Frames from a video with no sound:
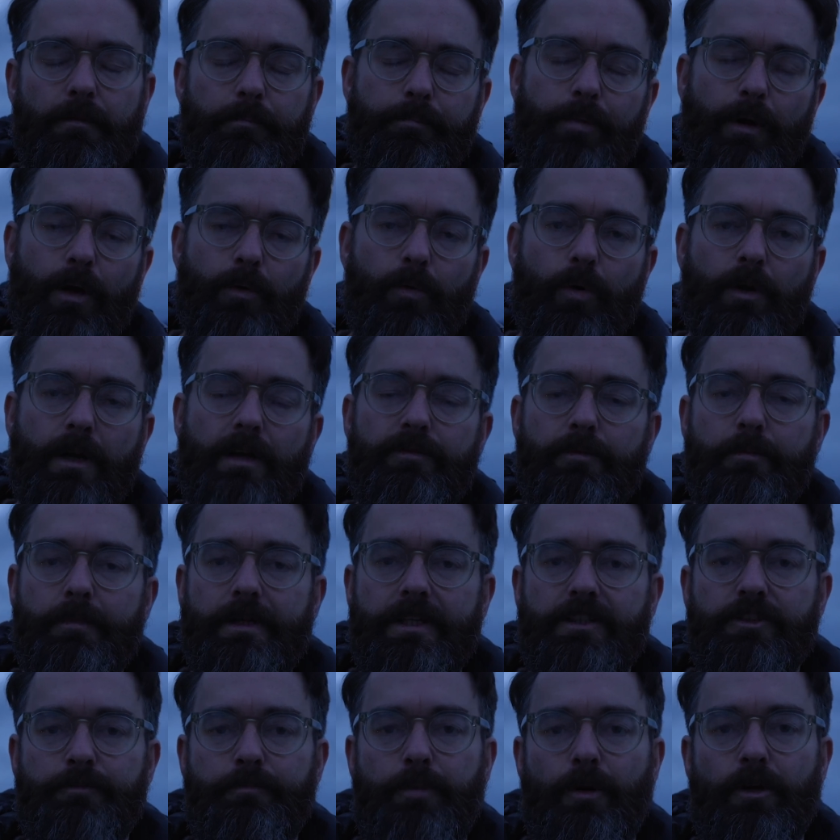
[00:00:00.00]
by whatever
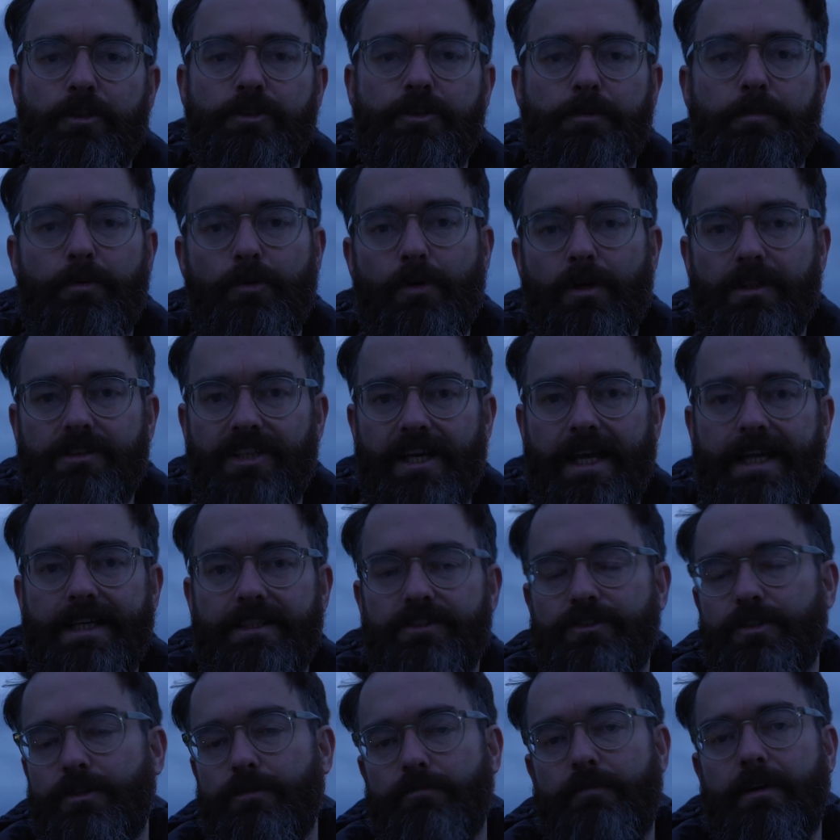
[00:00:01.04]
means possible,
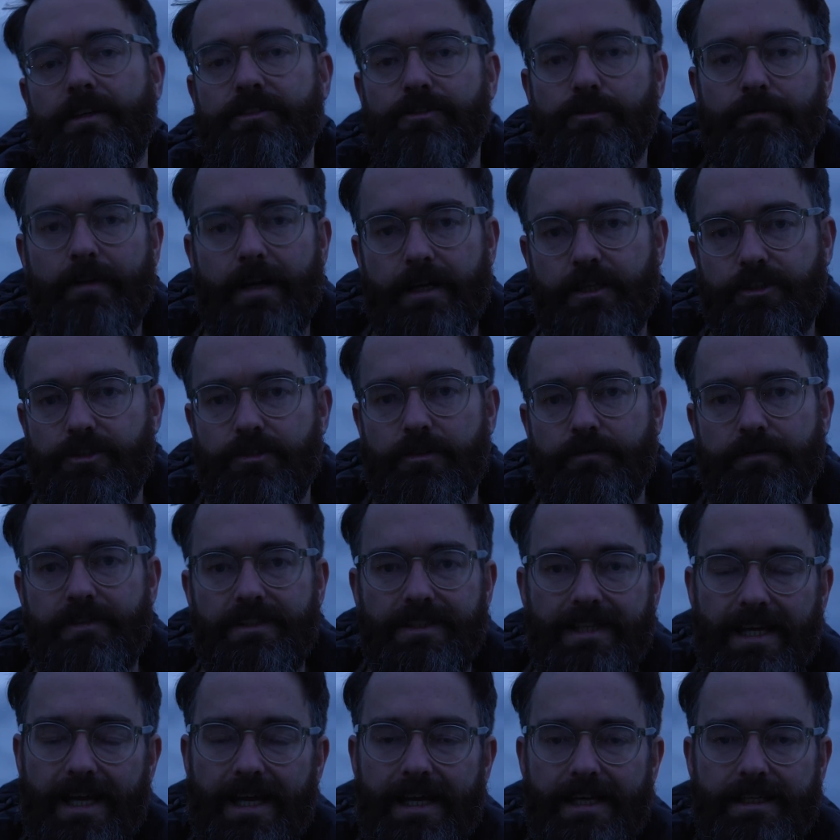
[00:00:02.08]
attain to the resurrection of the
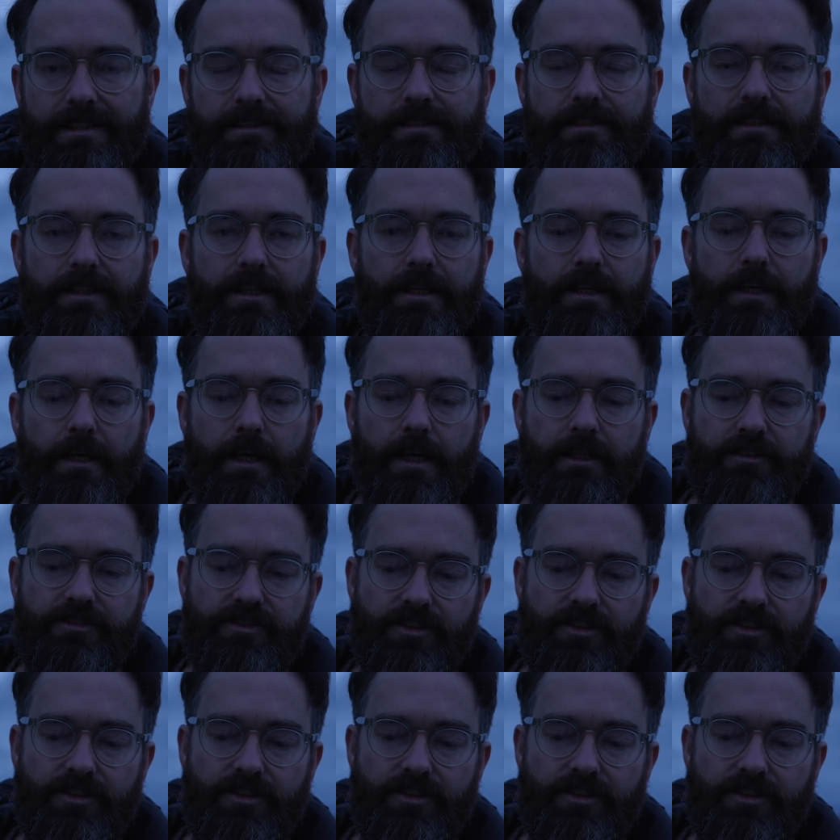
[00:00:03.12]
dead? And